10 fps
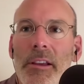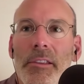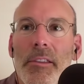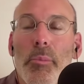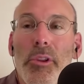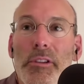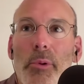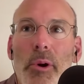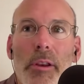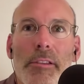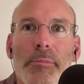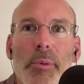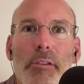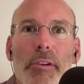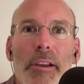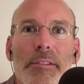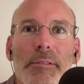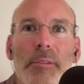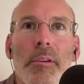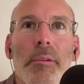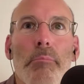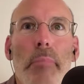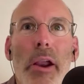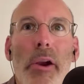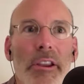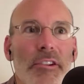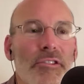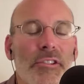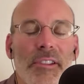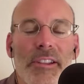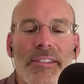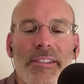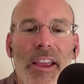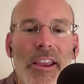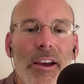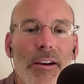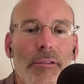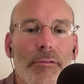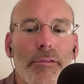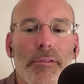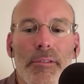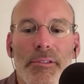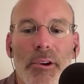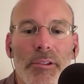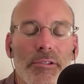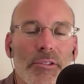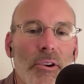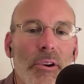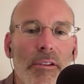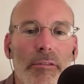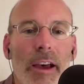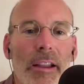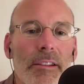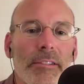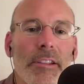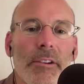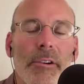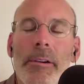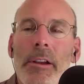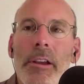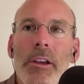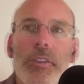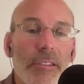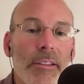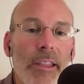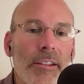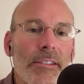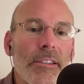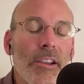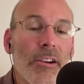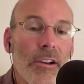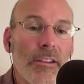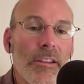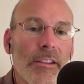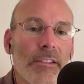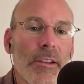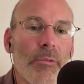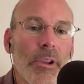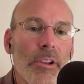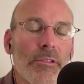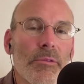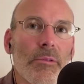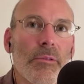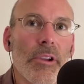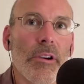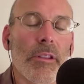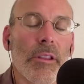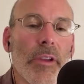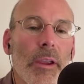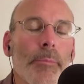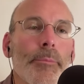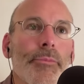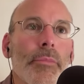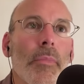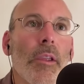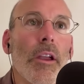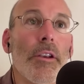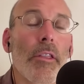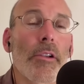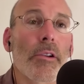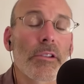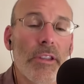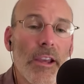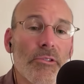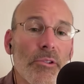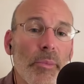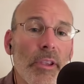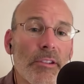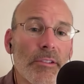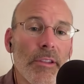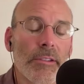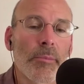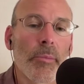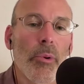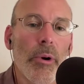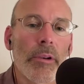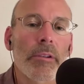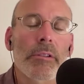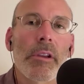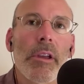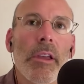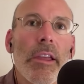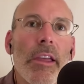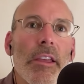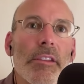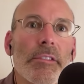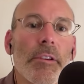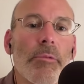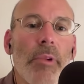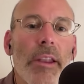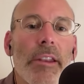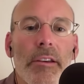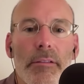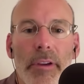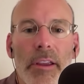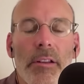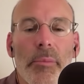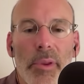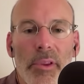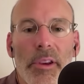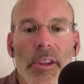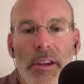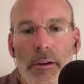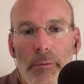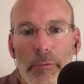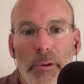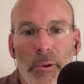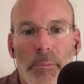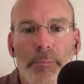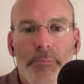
the bliss point, this perfect marriage, let's say, of salt, sugar, and fat, et cetera. So that's the context in which we are living. Another contextual piece that's important is the ready availability of food.